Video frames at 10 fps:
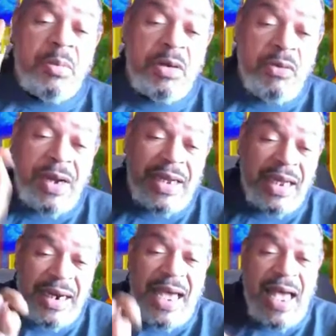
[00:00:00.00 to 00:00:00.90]
But
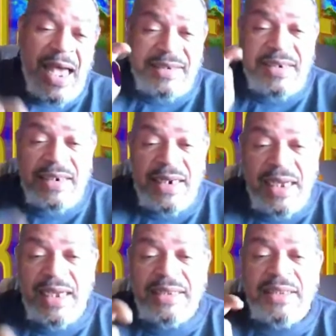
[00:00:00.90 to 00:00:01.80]
recognize
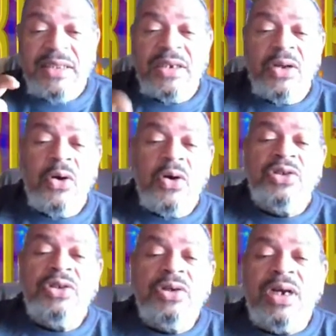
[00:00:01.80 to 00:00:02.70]
today that the Lord
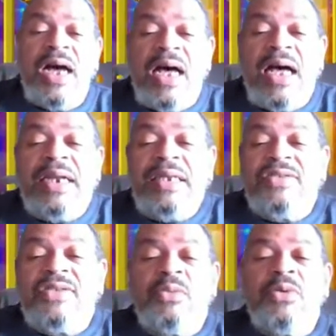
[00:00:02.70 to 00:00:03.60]
your God
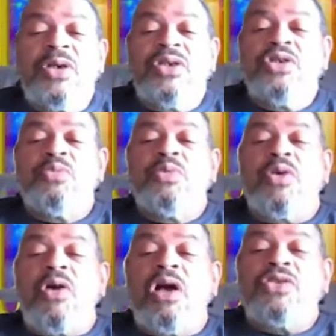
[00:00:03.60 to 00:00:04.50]
is the one who will
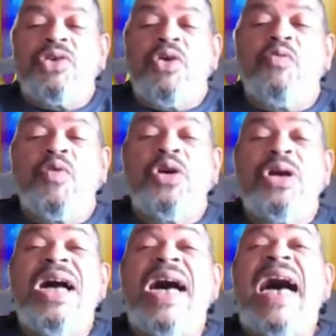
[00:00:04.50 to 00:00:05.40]
cross
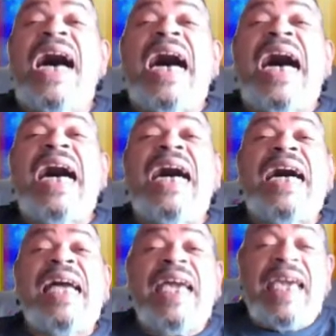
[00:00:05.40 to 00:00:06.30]
over
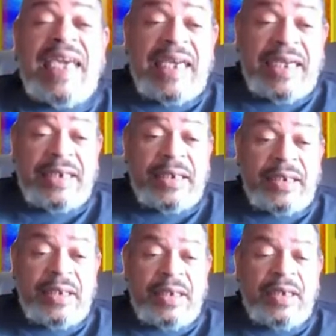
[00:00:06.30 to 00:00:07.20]
ahead
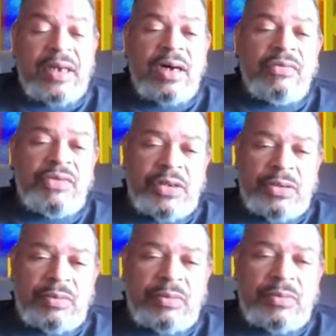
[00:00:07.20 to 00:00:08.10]
of you,